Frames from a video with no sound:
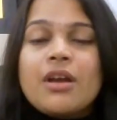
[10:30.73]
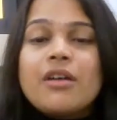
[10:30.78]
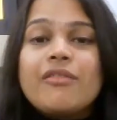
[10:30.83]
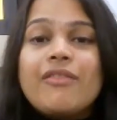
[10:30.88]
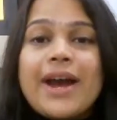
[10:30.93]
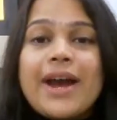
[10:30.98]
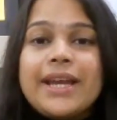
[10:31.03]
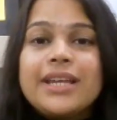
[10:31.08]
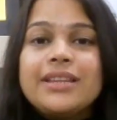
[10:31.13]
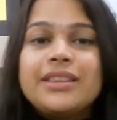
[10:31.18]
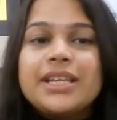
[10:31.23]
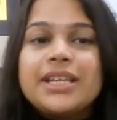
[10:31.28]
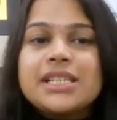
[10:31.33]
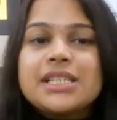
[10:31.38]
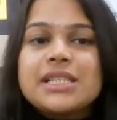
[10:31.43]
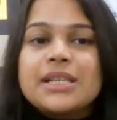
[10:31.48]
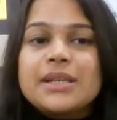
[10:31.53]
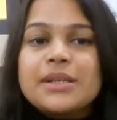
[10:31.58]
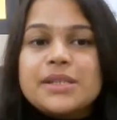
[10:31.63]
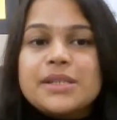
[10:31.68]
Why
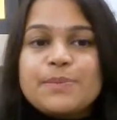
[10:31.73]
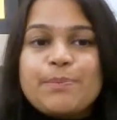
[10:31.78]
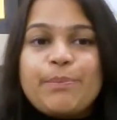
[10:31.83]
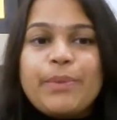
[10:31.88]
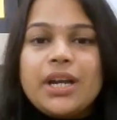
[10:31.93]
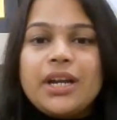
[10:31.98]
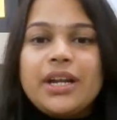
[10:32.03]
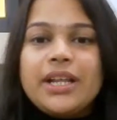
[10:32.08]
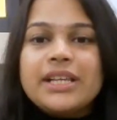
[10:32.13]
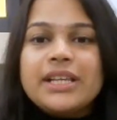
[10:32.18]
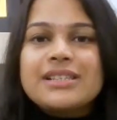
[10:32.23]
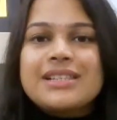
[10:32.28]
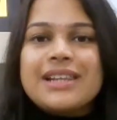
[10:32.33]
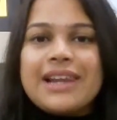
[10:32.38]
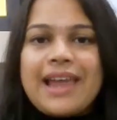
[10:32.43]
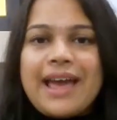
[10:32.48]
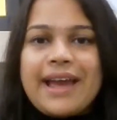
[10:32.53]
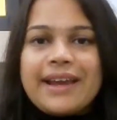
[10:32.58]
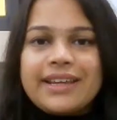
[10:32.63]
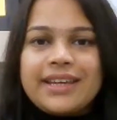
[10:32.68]
this speed is
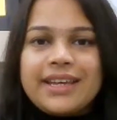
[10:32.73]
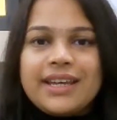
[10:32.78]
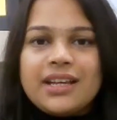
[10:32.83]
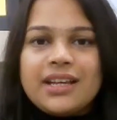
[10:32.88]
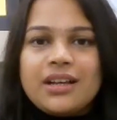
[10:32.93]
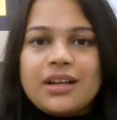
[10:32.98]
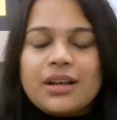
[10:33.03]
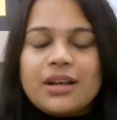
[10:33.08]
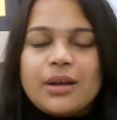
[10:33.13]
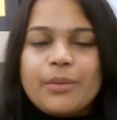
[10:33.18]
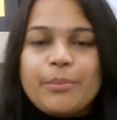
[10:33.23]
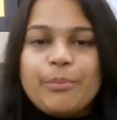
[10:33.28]
lacking?